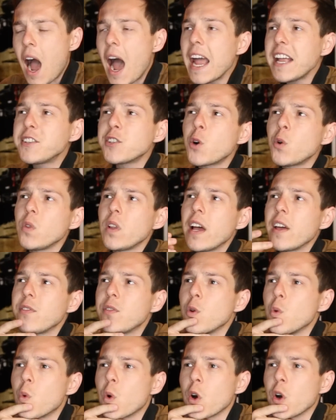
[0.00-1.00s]
I don't
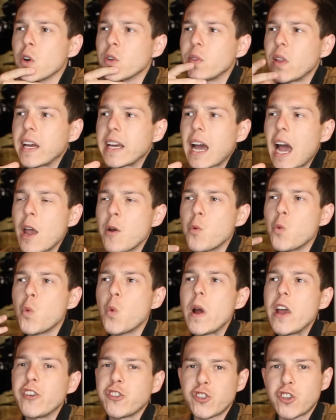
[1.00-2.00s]
like the word like I
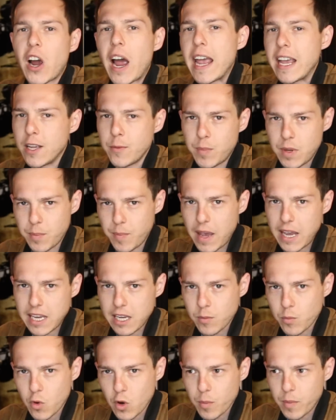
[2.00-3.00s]
wish I could be
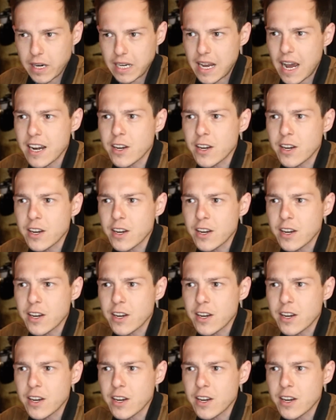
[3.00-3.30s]
making more money.